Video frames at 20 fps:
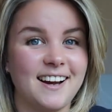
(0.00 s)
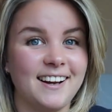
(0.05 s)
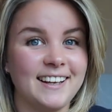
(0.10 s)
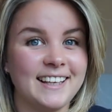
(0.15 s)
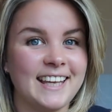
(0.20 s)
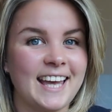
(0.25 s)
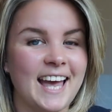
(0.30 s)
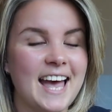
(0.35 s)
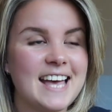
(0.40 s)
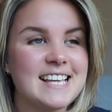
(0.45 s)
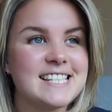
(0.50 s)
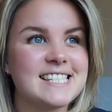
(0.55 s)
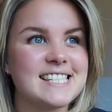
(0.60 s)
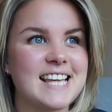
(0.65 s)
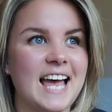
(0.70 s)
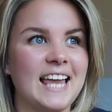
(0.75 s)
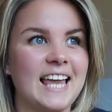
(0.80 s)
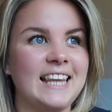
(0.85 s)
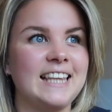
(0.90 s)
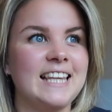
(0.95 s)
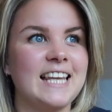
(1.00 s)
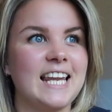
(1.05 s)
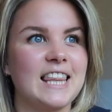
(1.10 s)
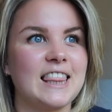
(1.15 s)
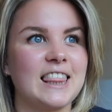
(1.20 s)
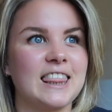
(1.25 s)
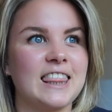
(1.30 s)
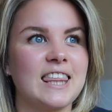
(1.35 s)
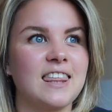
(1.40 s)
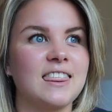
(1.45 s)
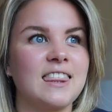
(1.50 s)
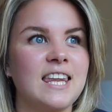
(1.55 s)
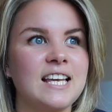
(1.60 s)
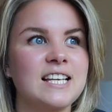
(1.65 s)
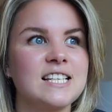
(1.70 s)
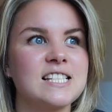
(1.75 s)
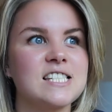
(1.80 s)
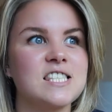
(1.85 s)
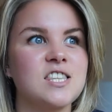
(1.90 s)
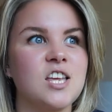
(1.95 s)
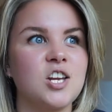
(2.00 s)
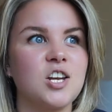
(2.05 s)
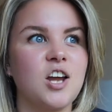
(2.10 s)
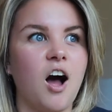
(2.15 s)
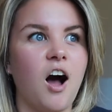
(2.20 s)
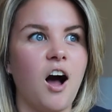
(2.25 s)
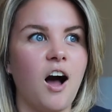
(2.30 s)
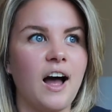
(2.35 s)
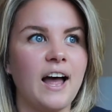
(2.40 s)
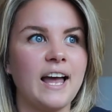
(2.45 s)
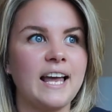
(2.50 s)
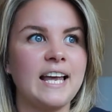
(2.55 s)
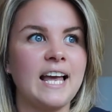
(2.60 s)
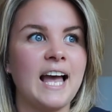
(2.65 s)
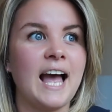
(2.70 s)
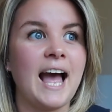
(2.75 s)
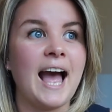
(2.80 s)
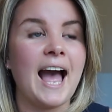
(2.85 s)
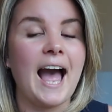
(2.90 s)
I guess, and the things that I